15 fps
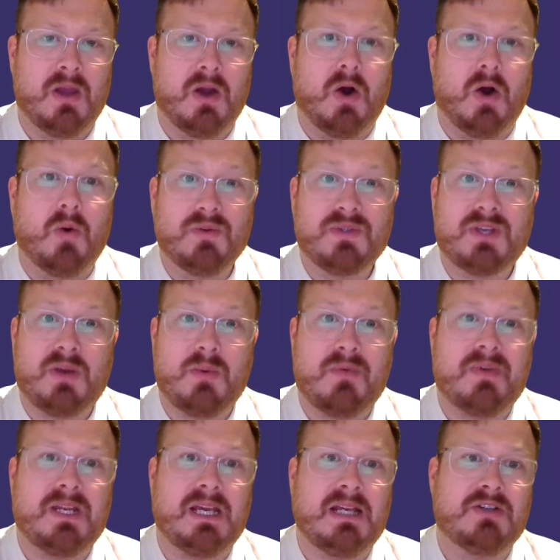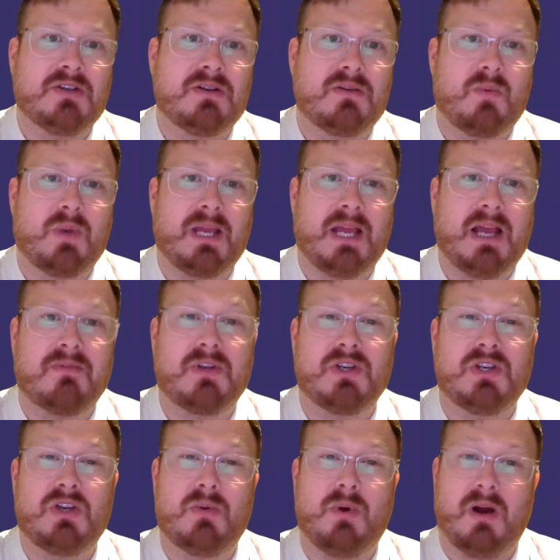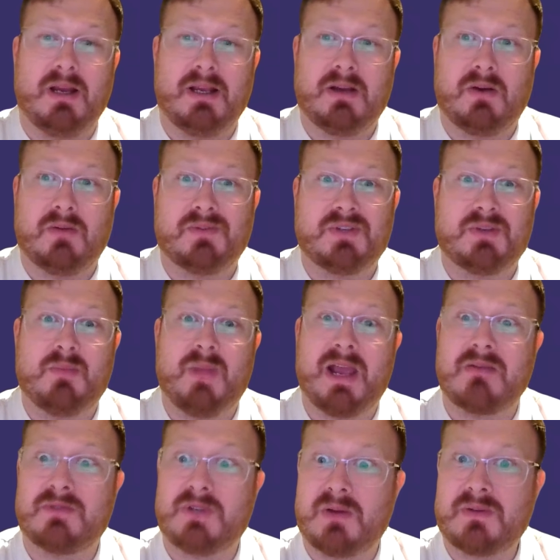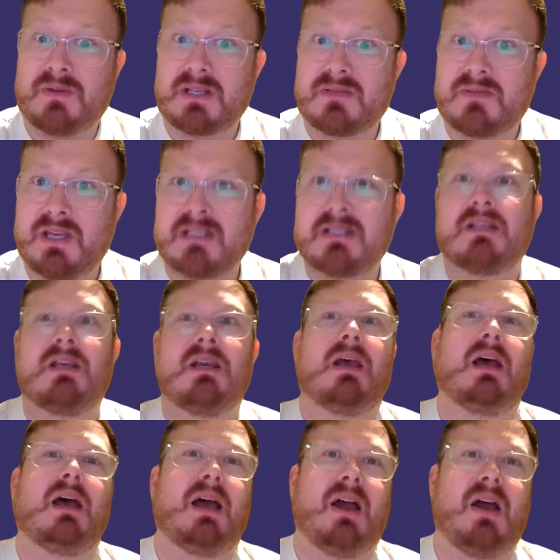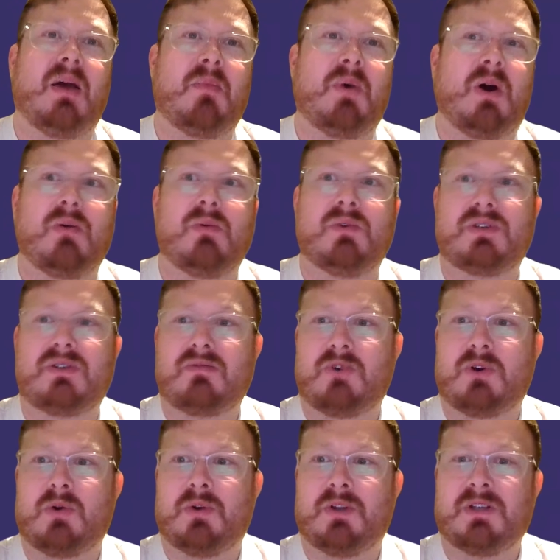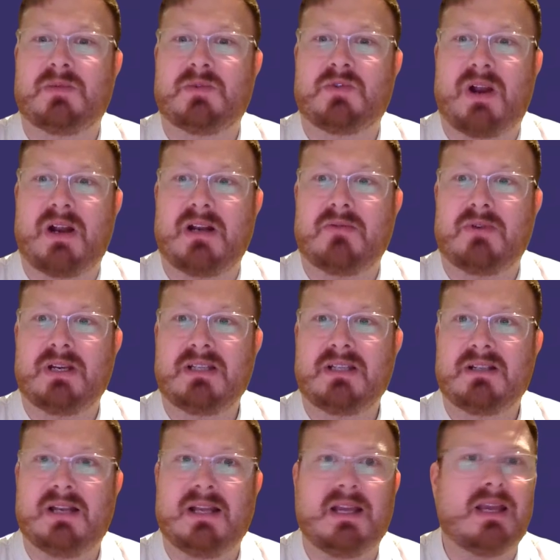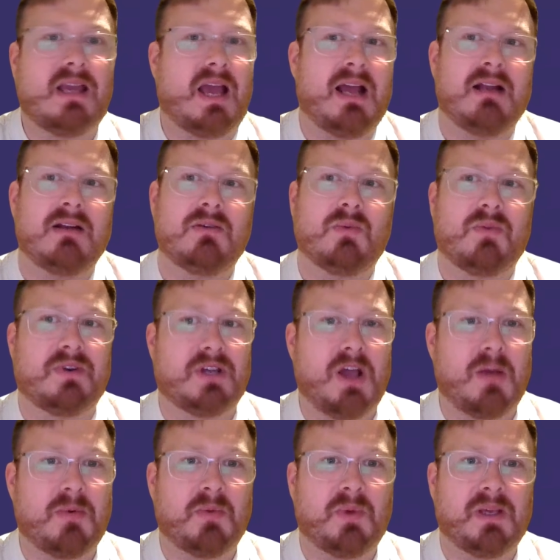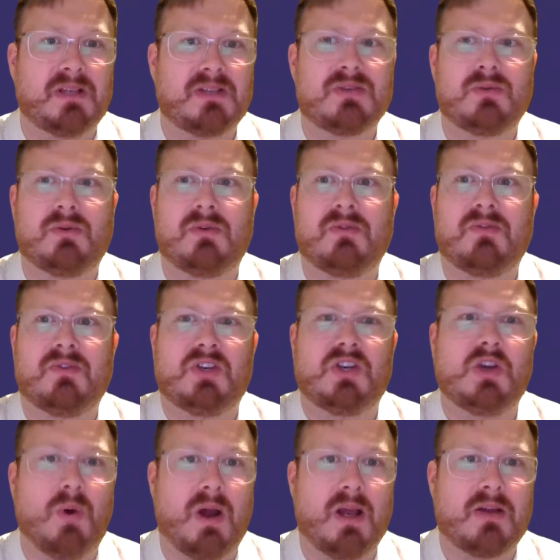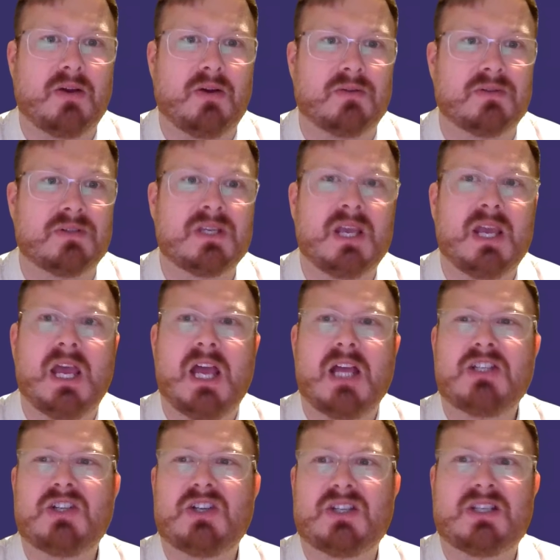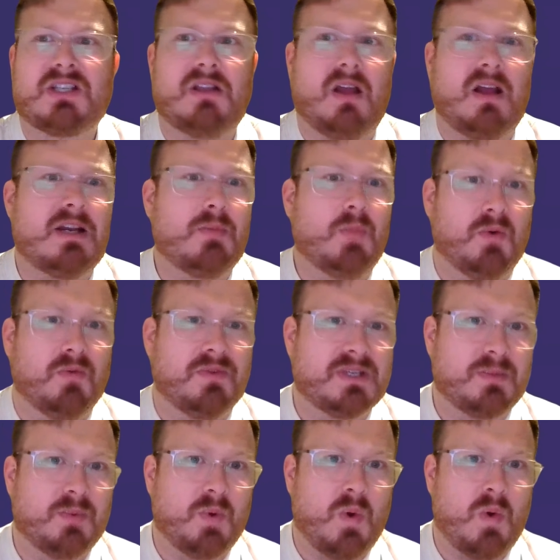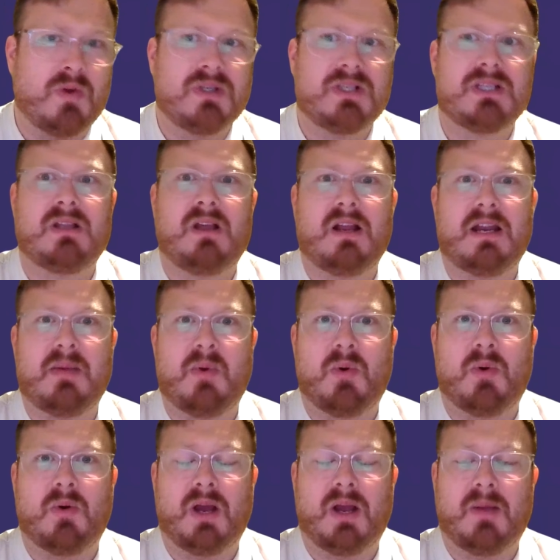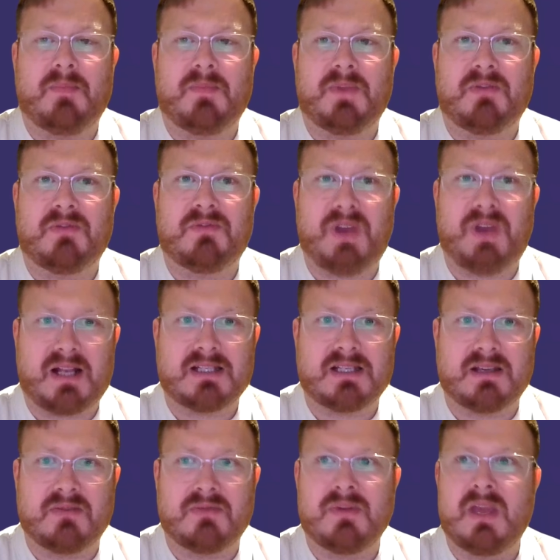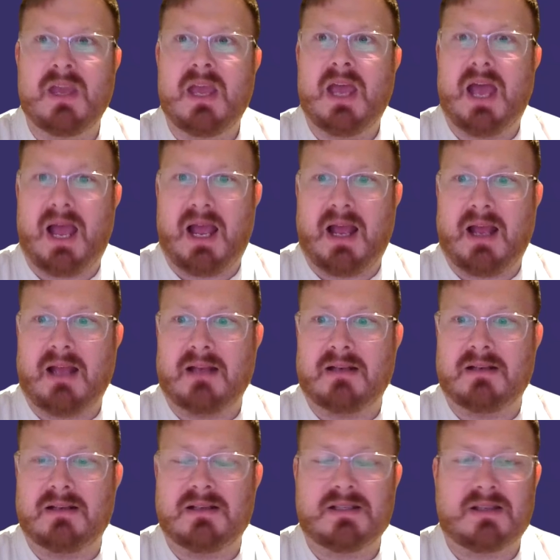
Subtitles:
Also within Agent, we have new icons. You may have noticed this. I was recording some training recently, and within a couple of weeks saw new icons, just slightly more visible, slightly more effective, and